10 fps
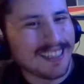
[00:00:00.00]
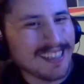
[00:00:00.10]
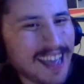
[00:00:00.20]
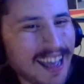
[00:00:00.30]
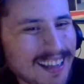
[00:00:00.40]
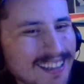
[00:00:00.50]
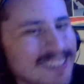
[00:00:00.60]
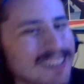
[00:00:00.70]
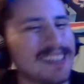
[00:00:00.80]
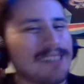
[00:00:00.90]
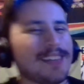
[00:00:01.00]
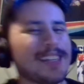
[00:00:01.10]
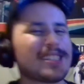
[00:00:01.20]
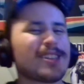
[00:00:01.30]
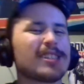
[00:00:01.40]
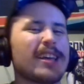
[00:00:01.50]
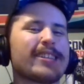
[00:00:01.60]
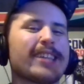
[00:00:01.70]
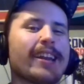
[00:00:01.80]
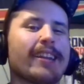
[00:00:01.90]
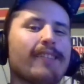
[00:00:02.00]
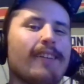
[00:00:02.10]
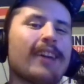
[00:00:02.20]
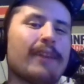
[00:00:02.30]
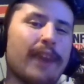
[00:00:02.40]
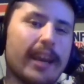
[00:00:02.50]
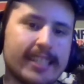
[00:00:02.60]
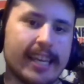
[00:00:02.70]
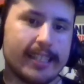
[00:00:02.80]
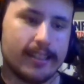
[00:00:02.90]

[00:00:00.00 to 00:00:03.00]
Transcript: yeah, Infinity Stars out of ten. Okay, fine, ten.